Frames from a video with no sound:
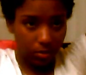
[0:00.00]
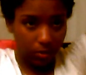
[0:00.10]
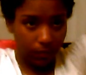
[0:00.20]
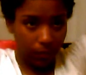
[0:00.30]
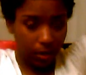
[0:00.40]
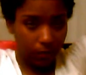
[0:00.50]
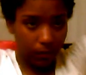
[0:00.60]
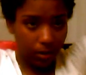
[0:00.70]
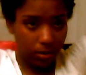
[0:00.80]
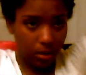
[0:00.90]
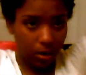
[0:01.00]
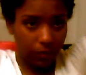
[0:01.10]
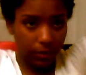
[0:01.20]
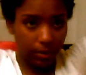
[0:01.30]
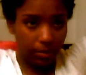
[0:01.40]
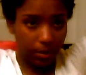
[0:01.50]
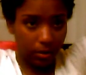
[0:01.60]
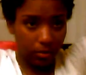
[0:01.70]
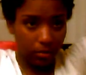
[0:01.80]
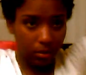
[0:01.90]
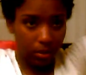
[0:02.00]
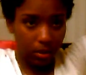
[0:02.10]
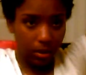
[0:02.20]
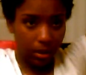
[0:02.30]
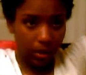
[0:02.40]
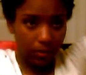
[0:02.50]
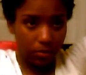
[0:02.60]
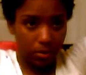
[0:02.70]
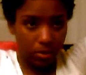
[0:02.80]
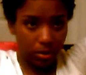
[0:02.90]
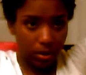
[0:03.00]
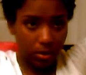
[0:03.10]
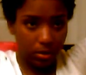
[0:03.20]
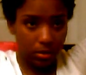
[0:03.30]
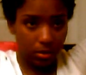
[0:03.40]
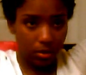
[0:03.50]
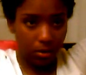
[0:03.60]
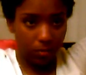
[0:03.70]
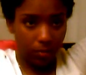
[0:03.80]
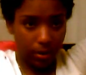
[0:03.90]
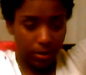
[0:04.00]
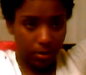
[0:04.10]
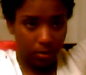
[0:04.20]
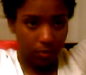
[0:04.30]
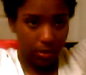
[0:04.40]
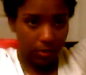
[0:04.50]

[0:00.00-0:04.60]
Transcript: use it very, very softly, but I would suggest always,